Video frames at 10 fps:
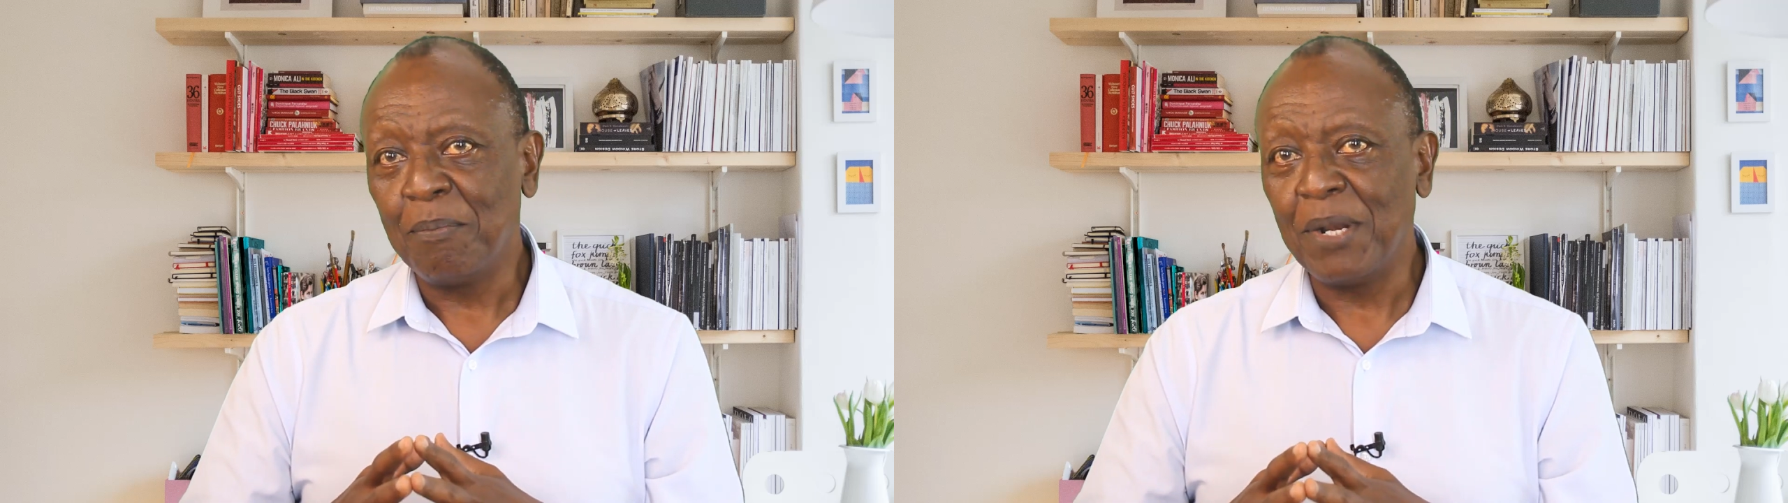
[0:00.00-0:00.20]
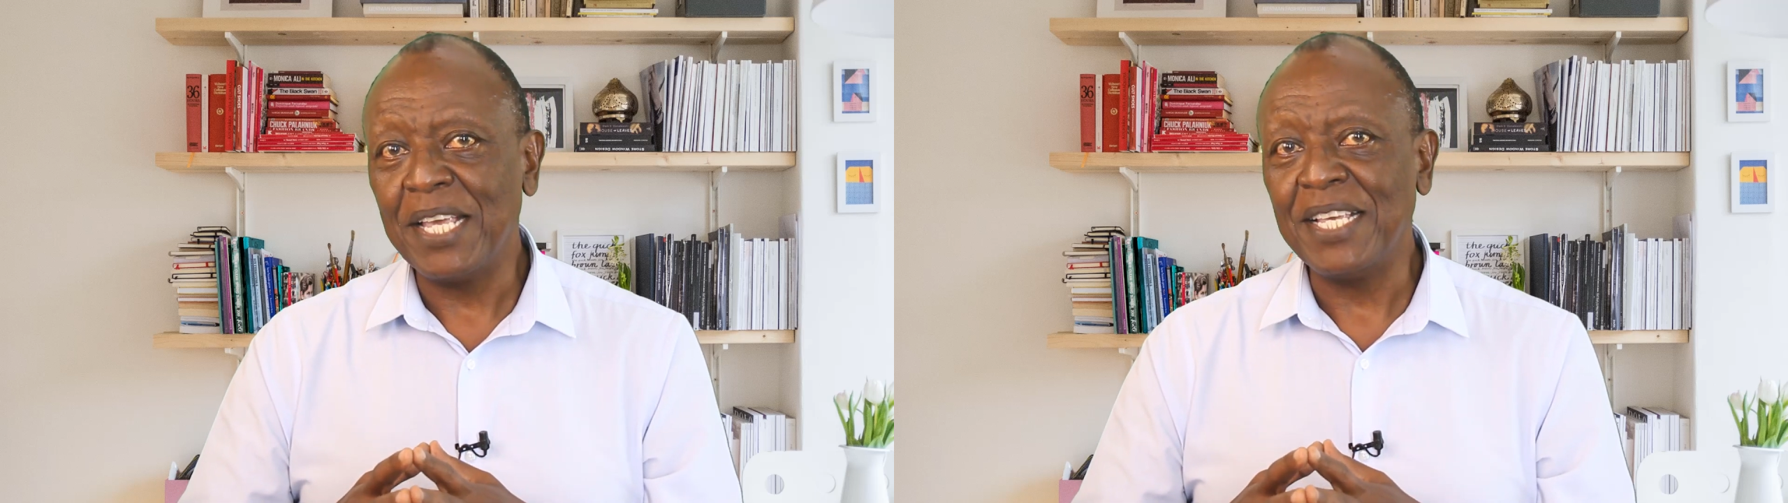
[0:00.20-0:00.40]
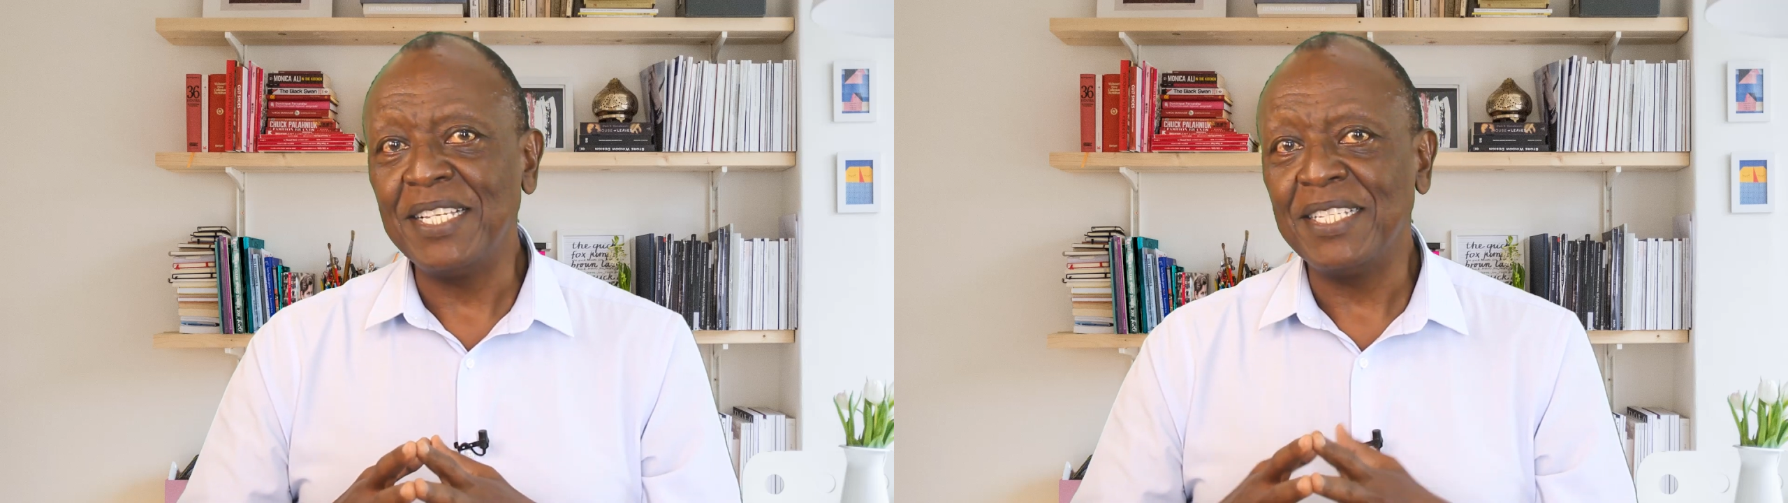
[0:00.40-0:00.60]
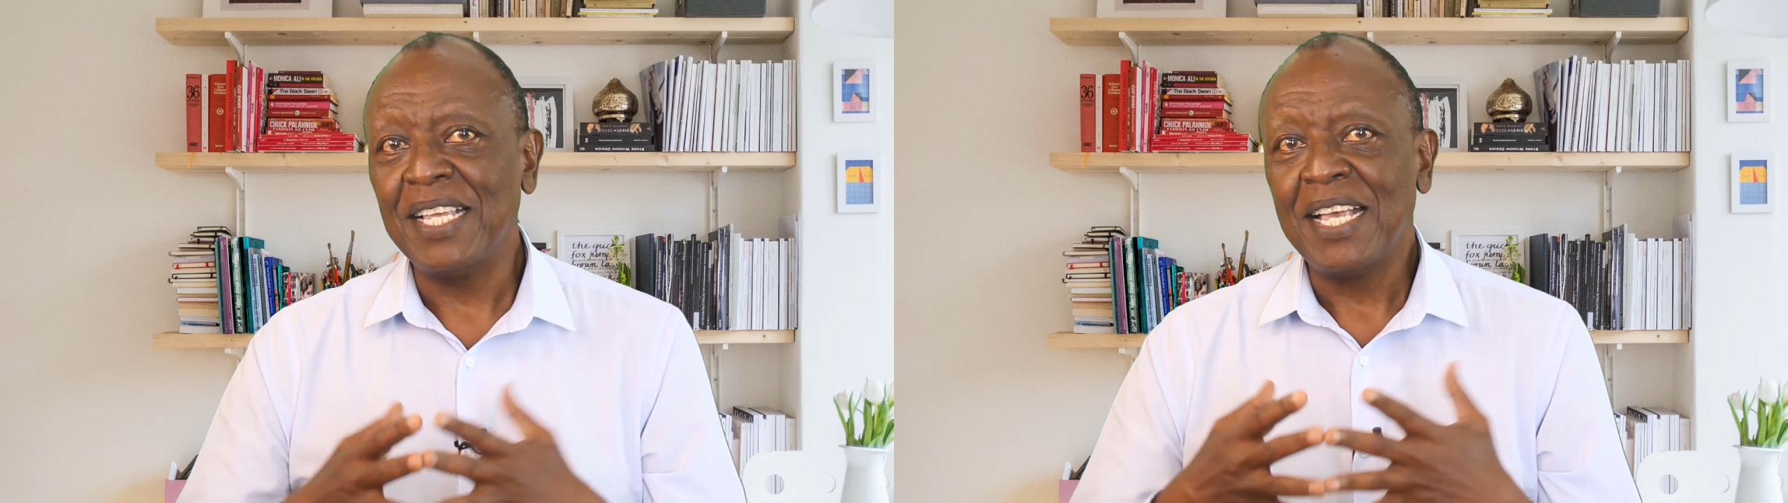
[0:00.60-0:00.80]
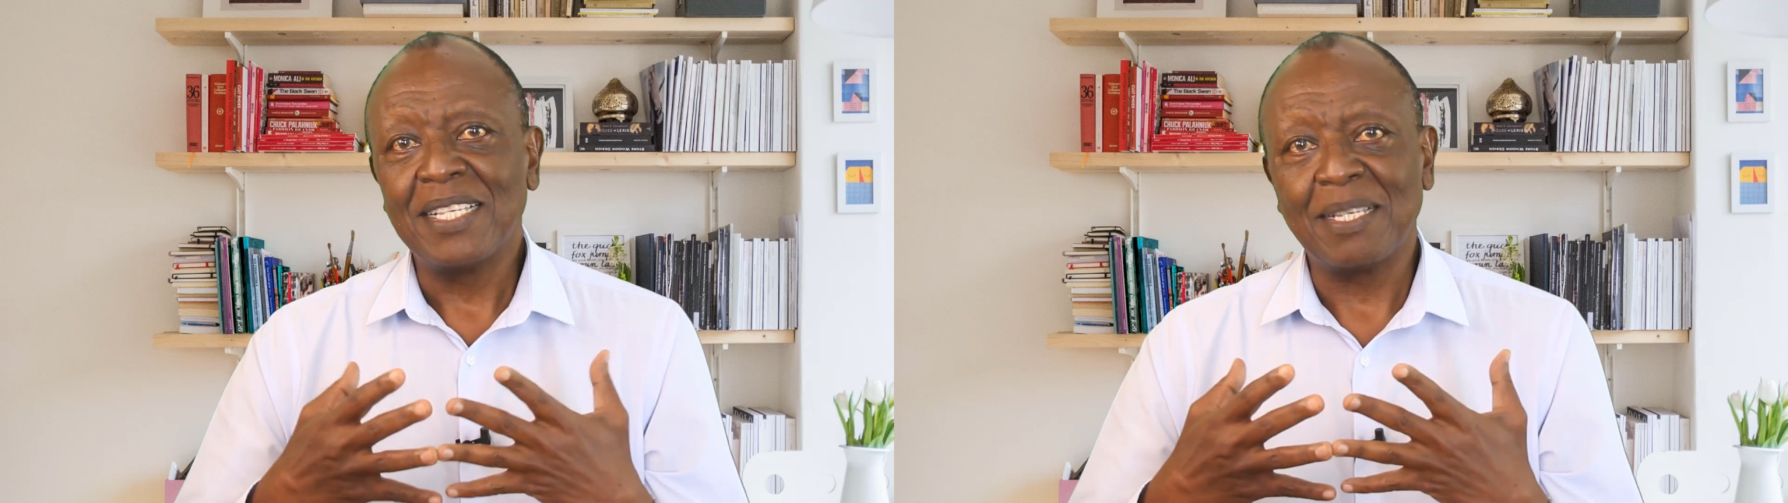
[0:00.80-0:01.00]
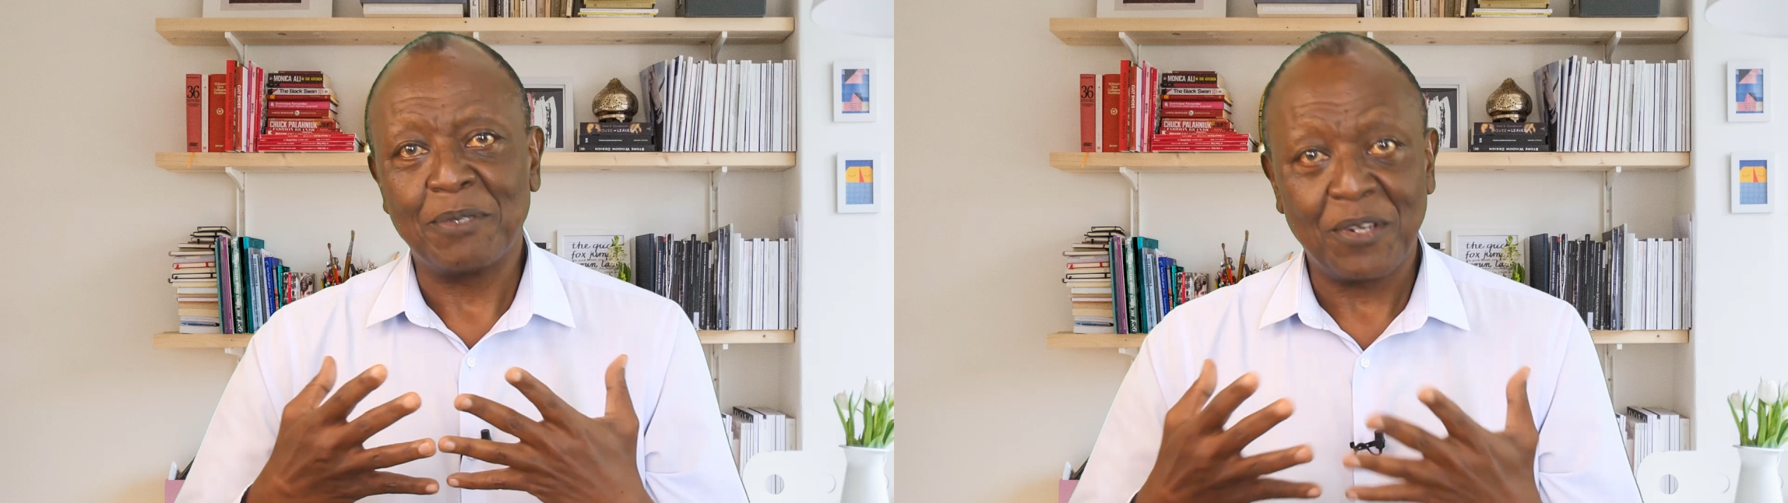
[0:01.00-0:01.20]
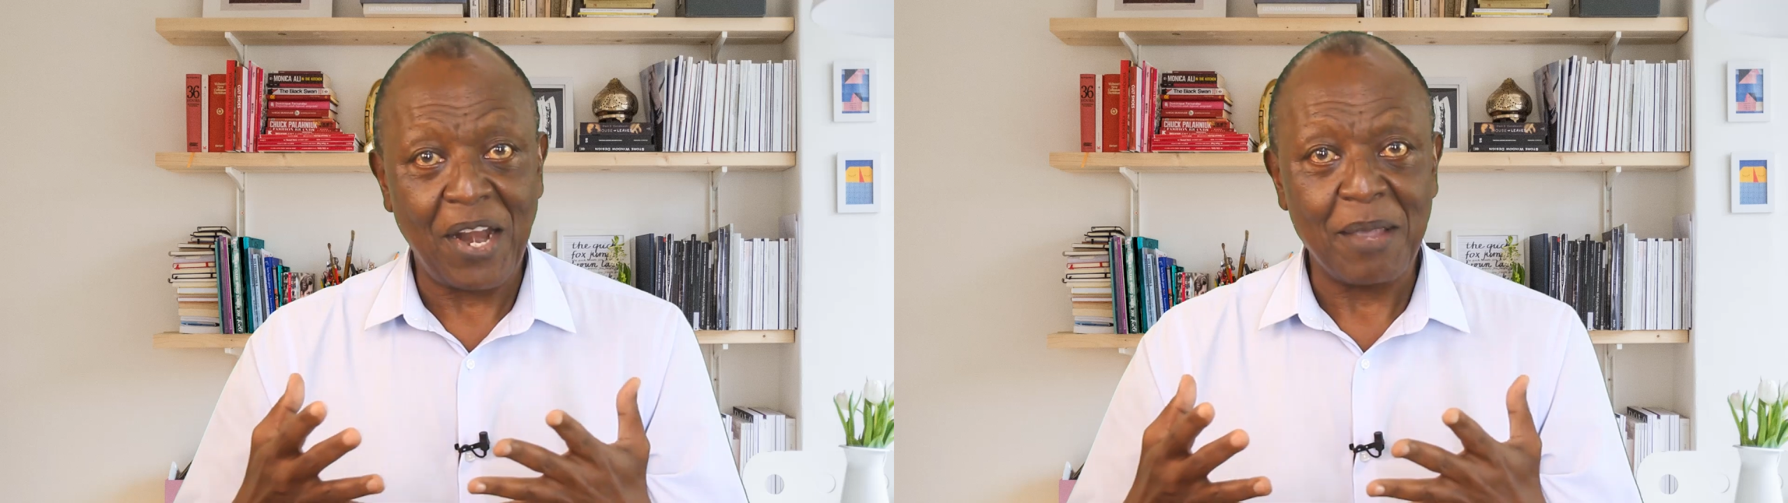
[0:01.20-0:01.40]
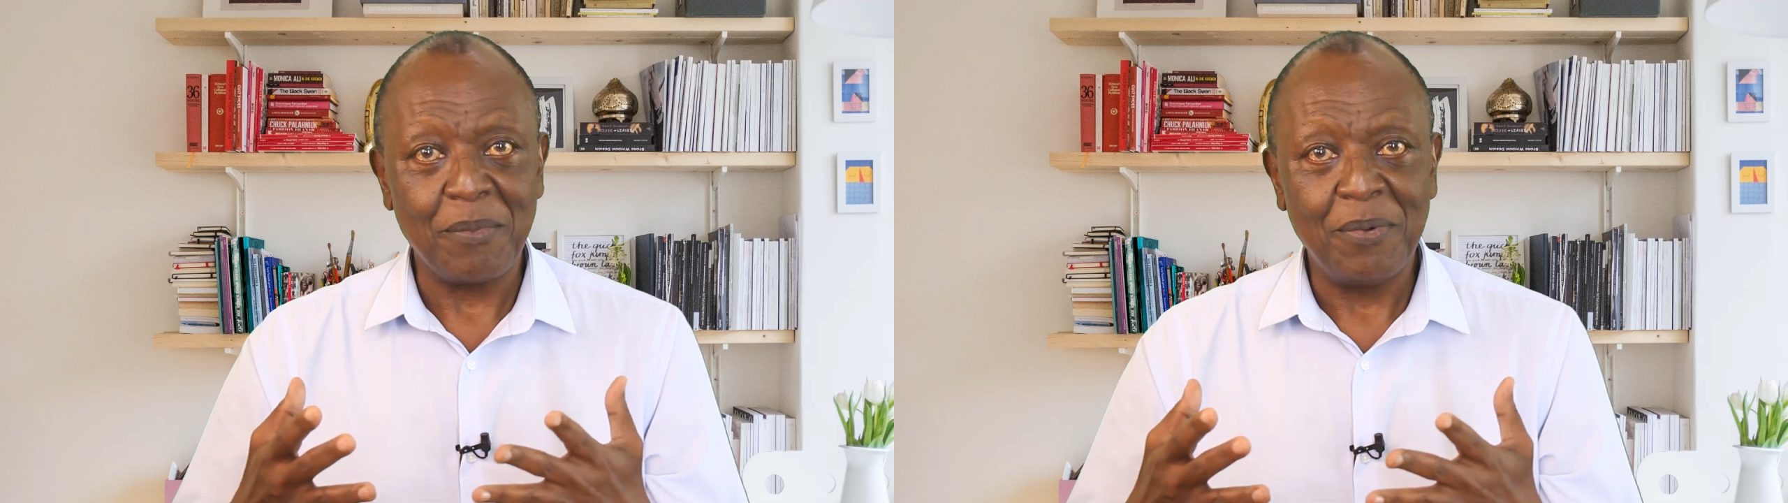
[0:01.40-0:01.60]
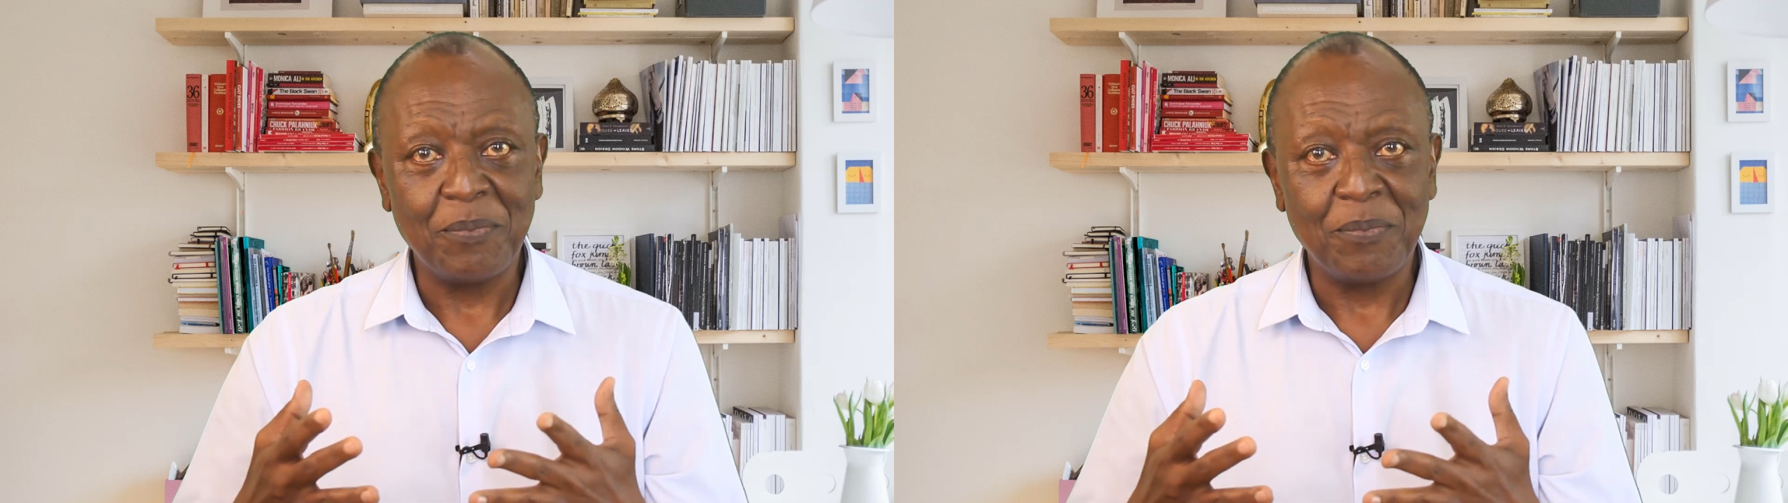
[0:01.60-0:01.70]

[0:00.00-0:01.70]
please subscribe